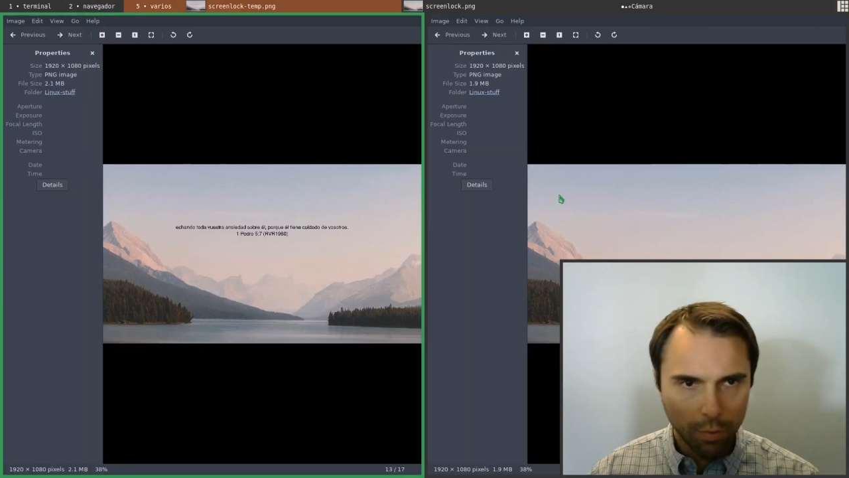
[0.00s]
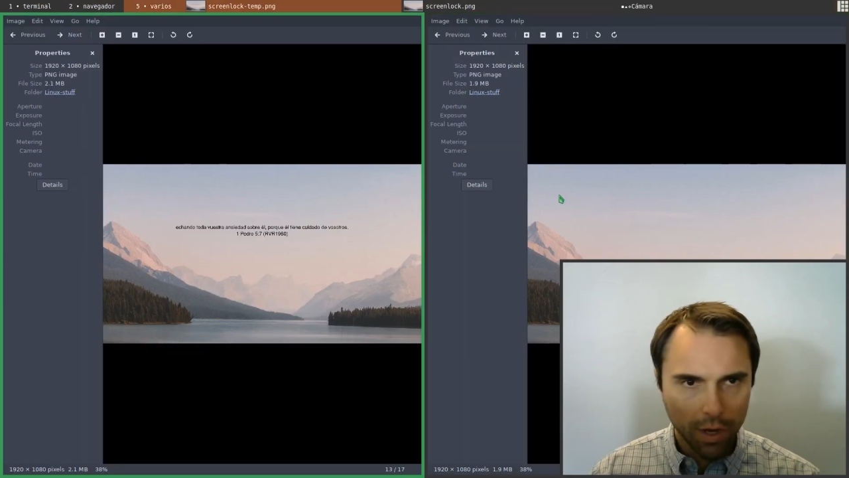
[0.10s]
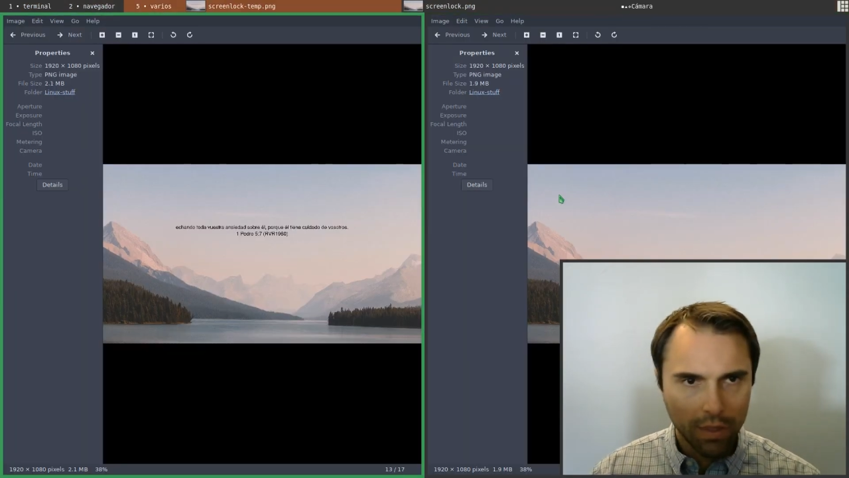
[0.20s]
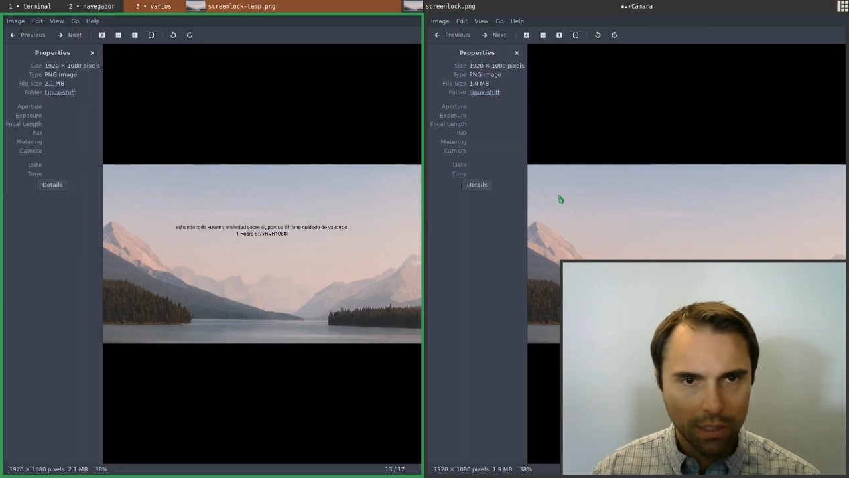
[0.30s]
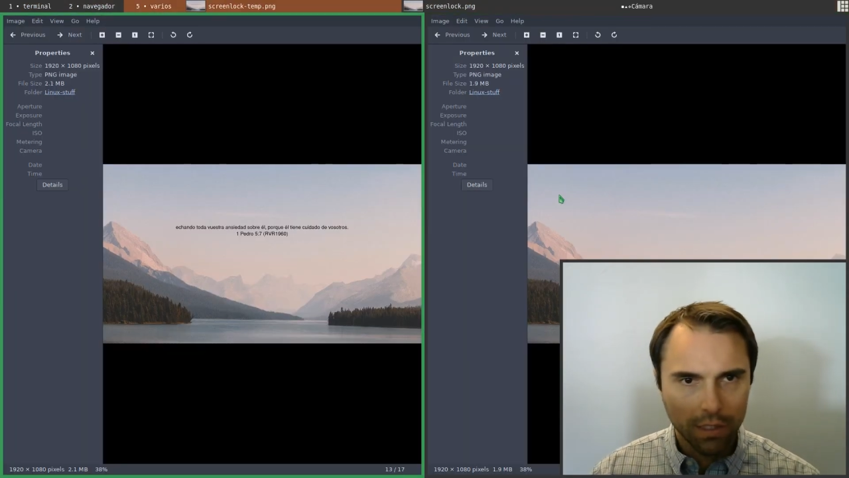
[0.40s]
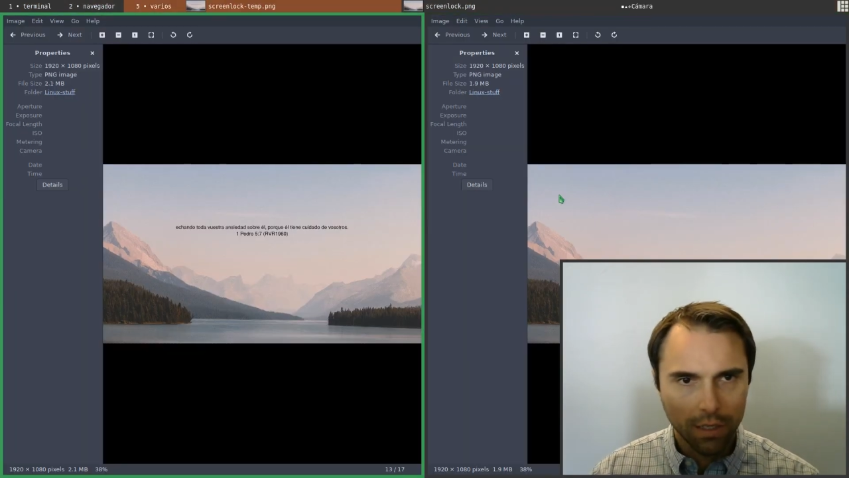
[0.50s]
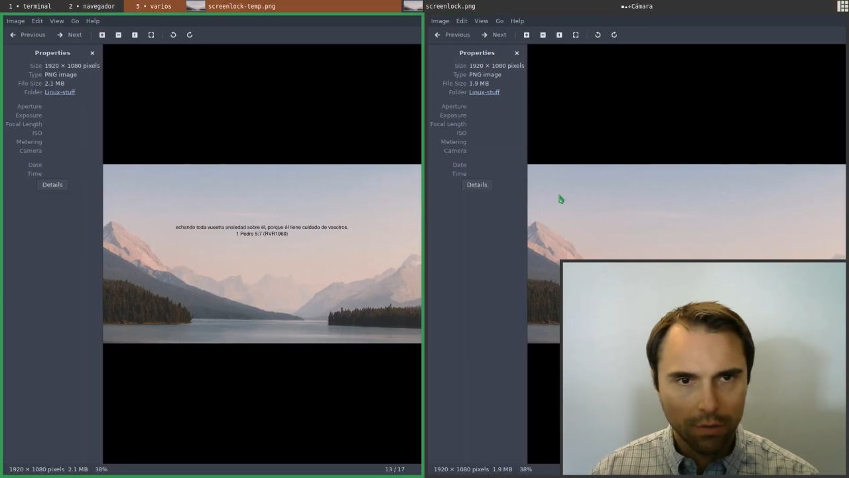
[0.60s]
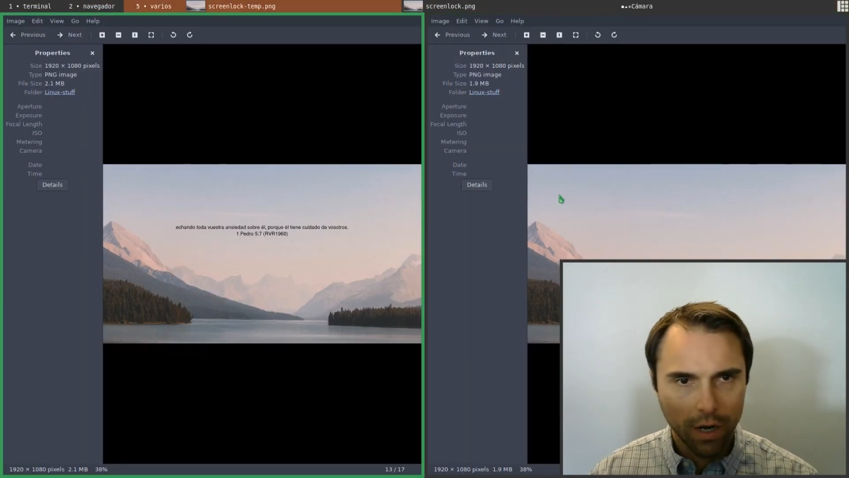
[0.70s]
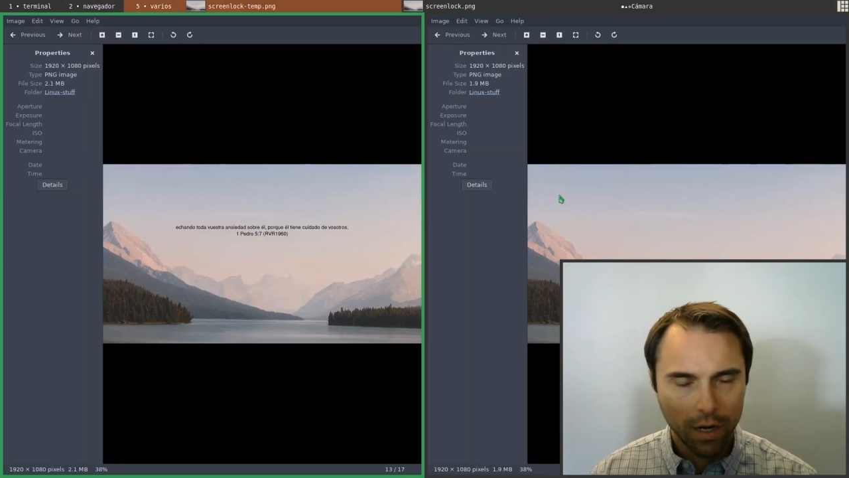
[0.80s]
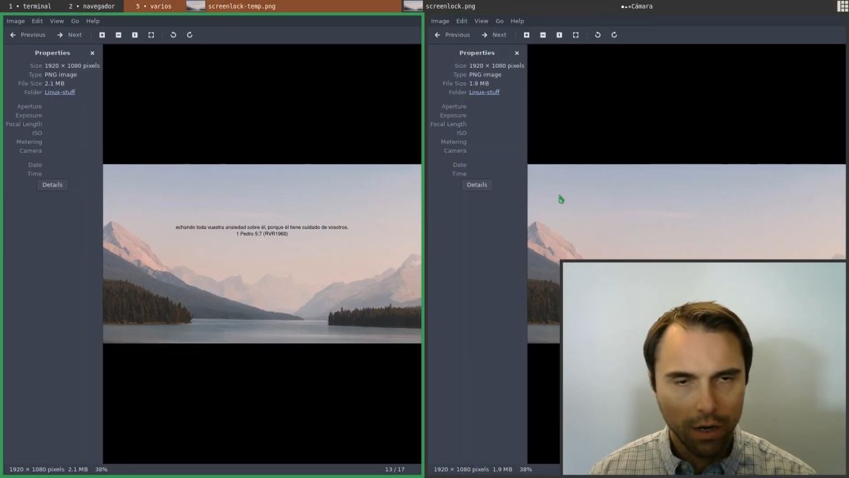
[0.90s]
with is this
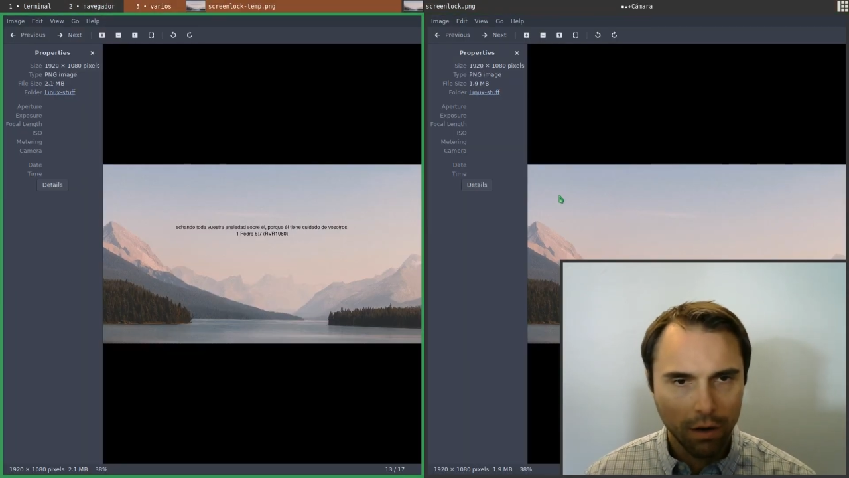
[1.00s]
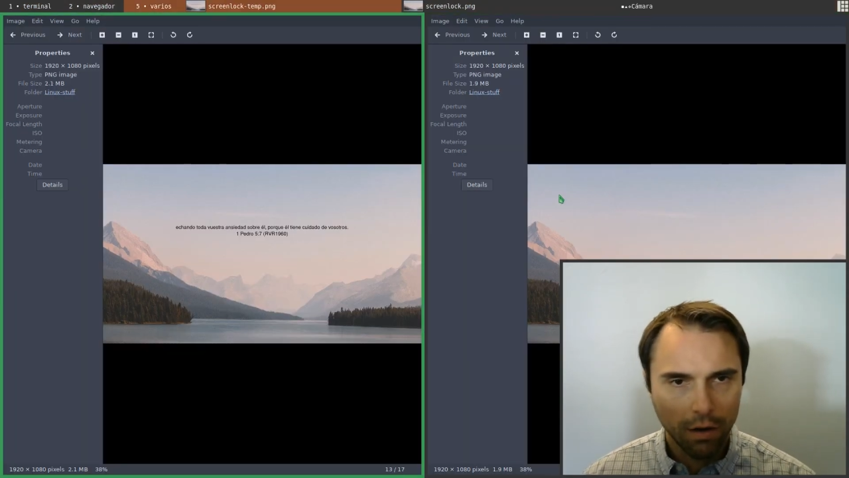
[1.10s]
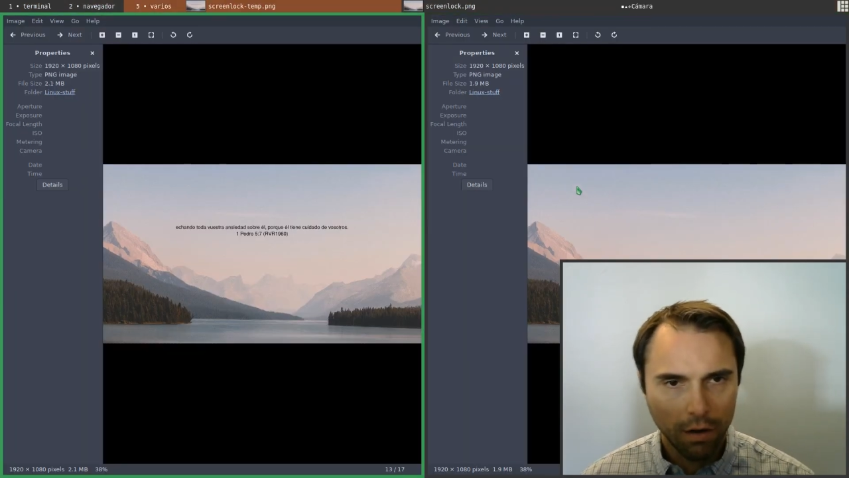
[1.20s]
right here.